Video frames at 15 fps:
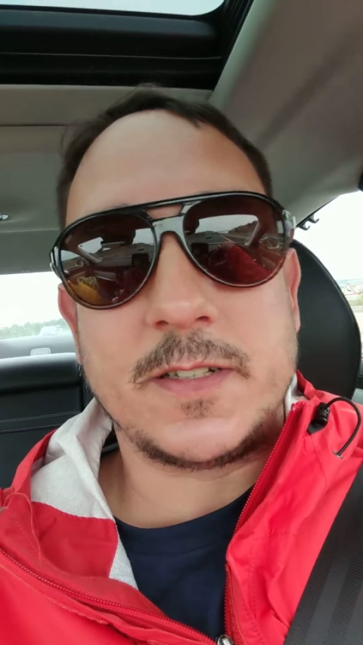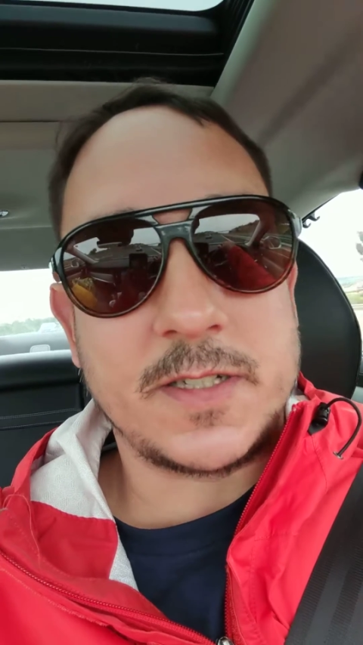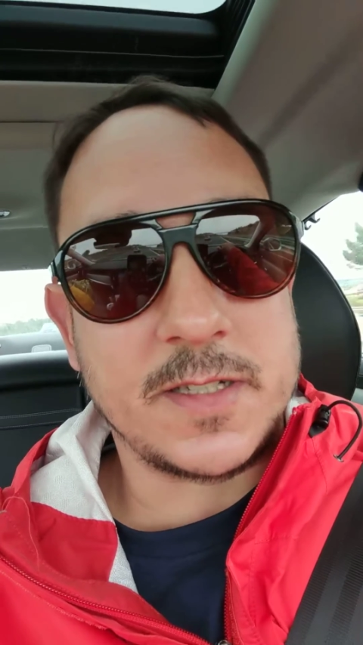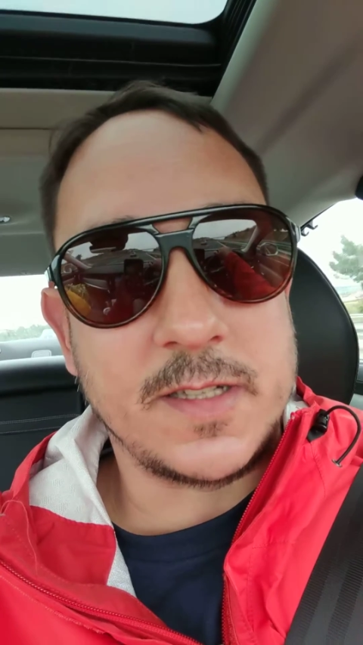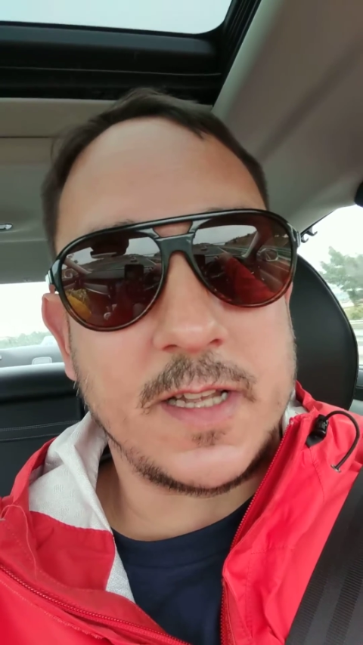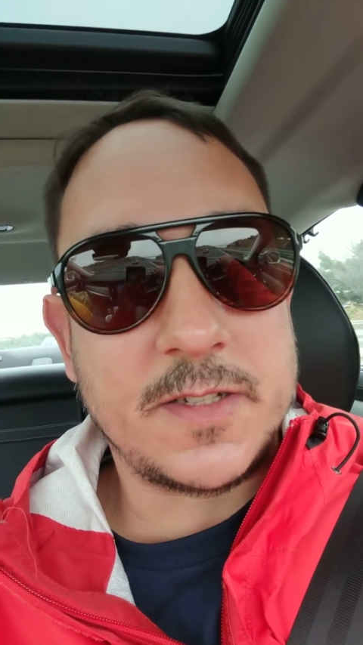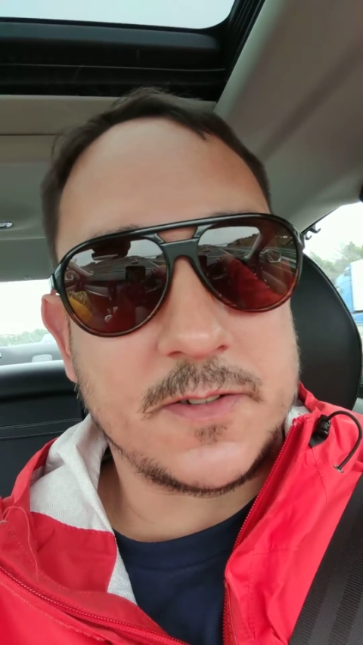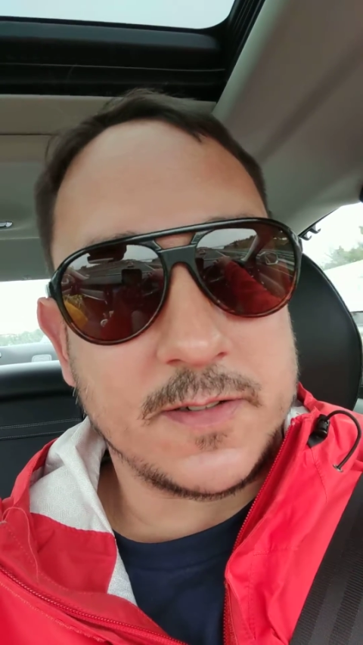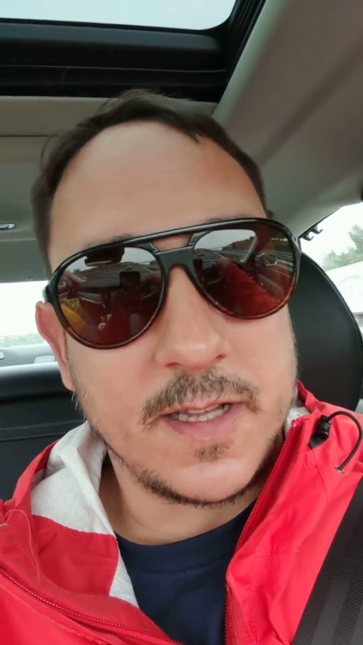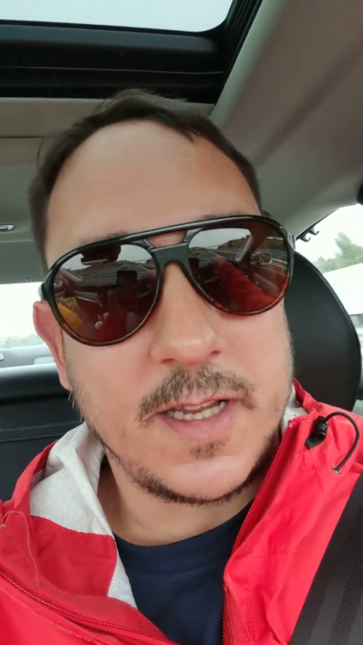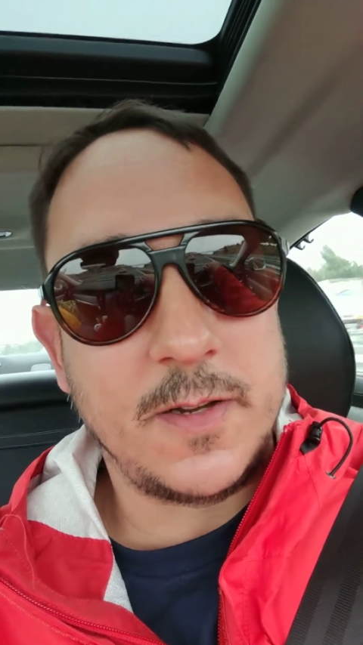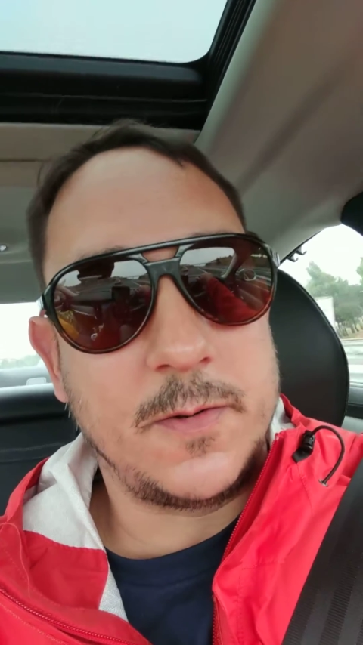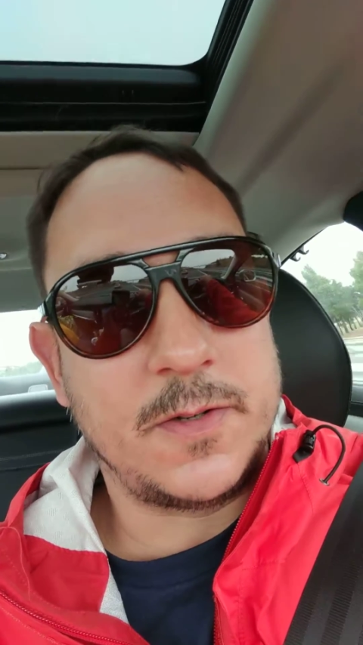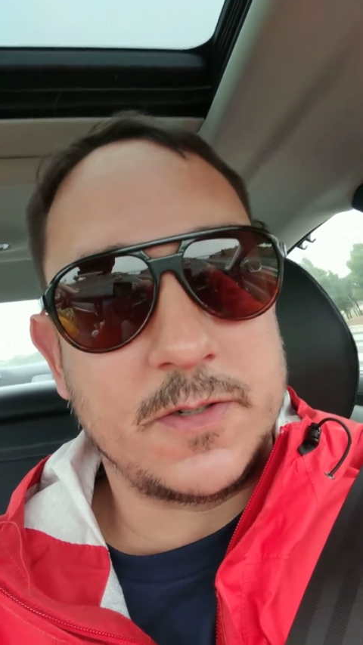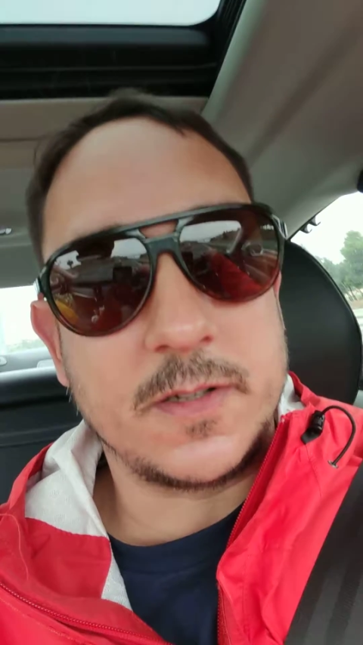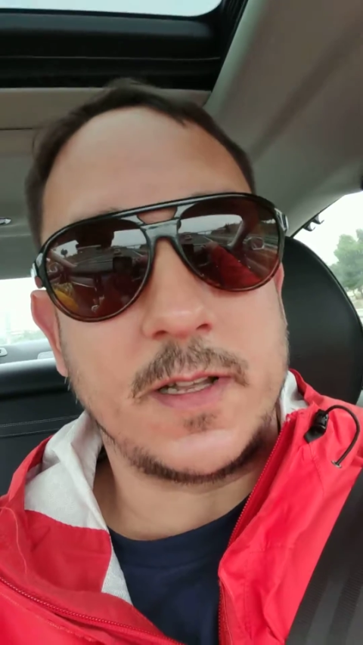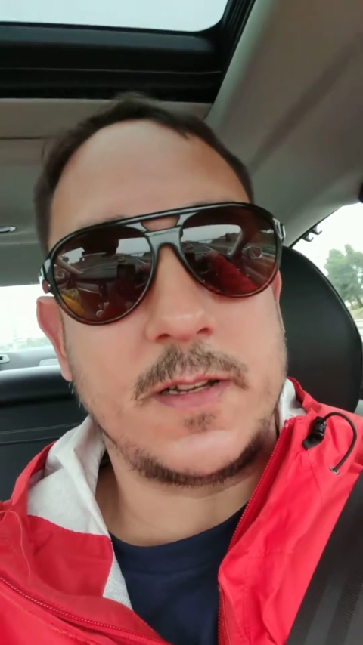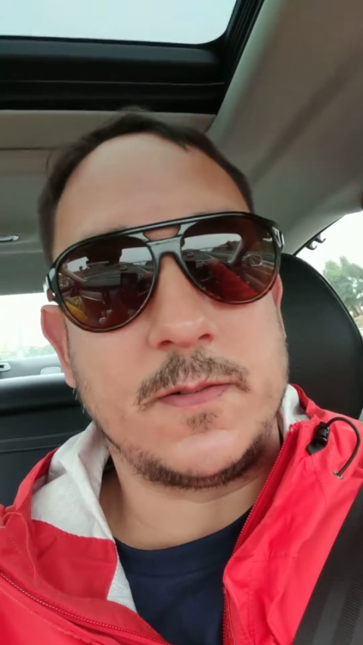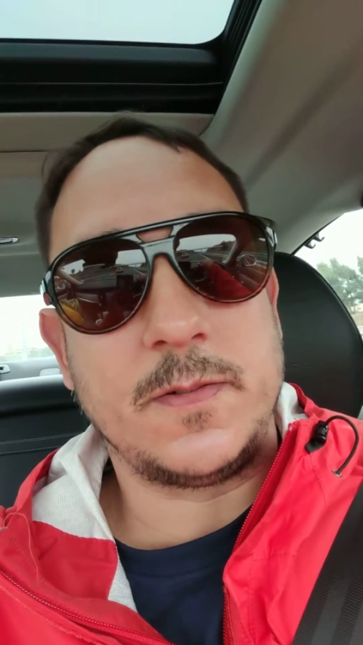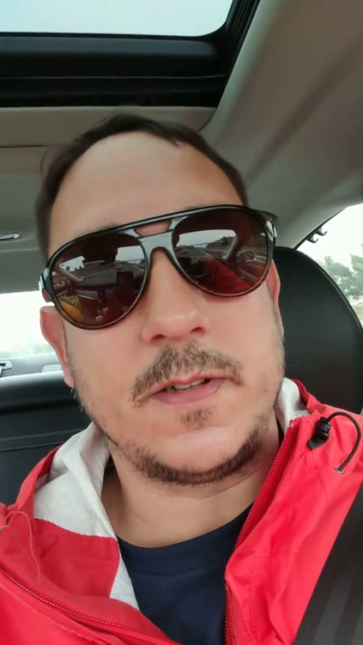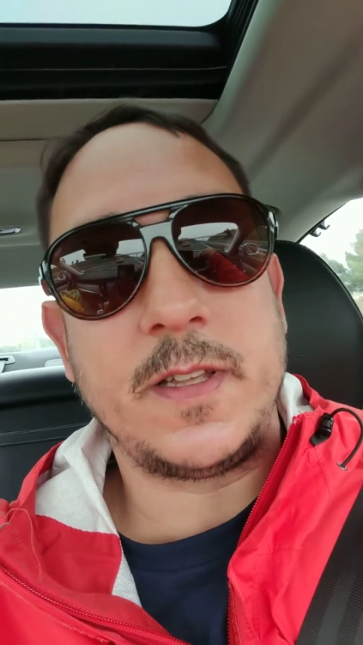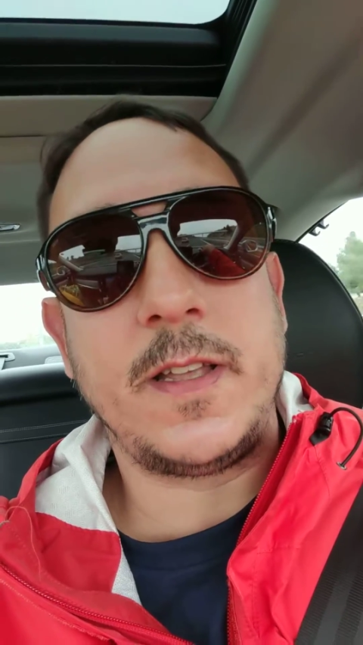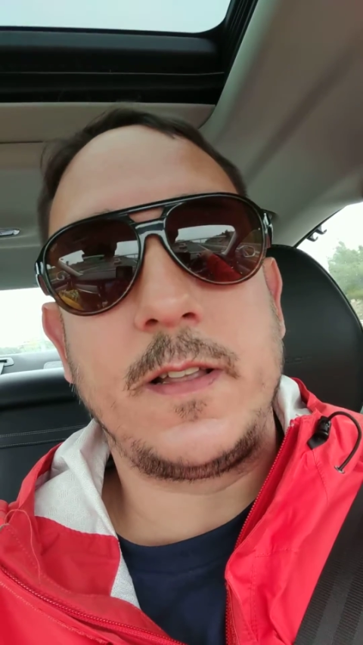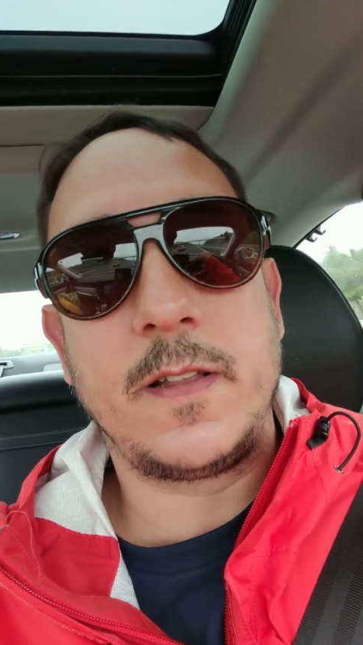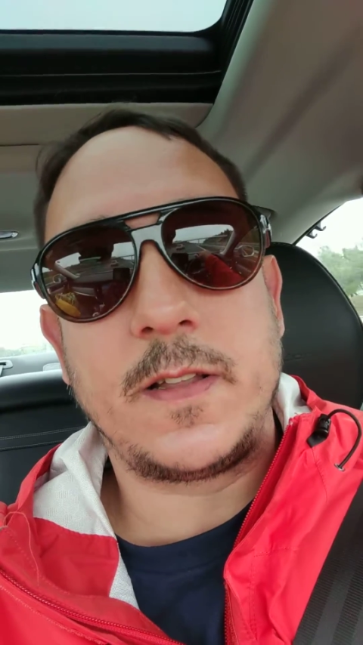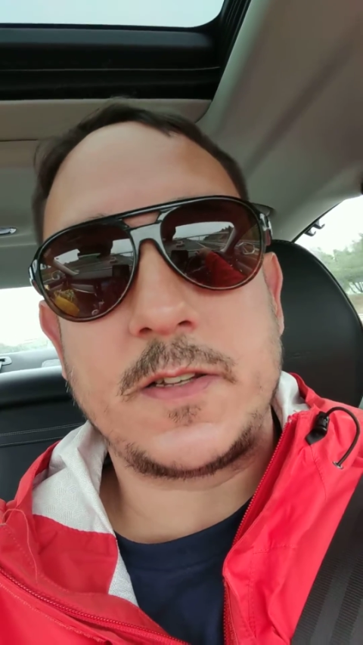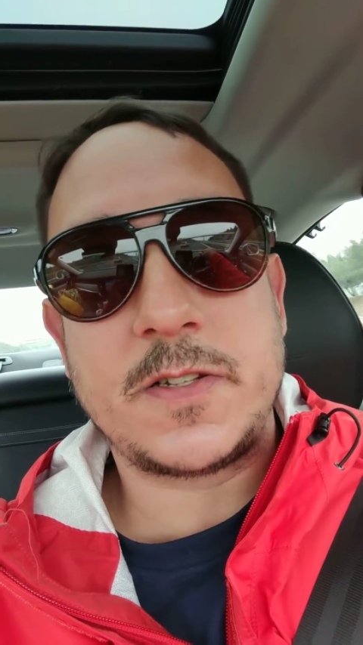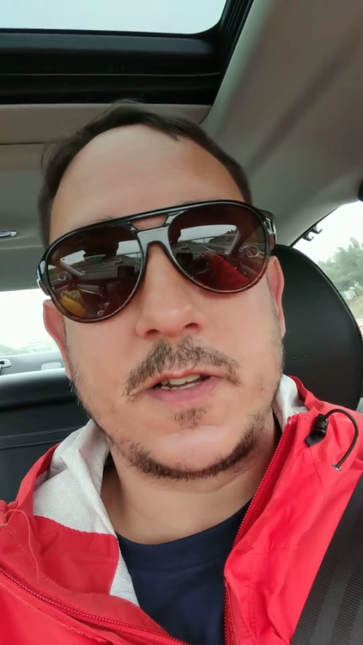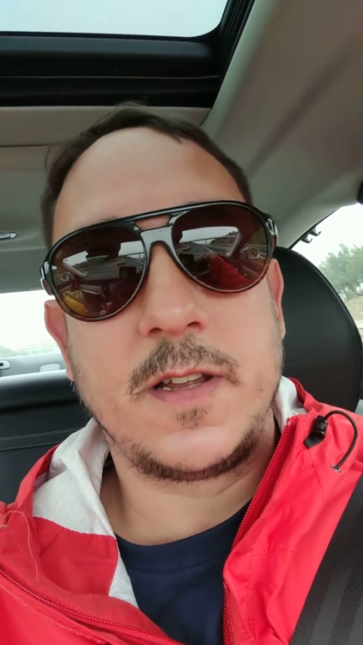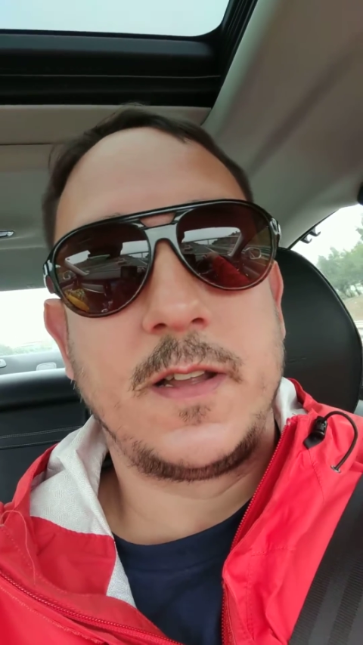select your language, you're like, well, English,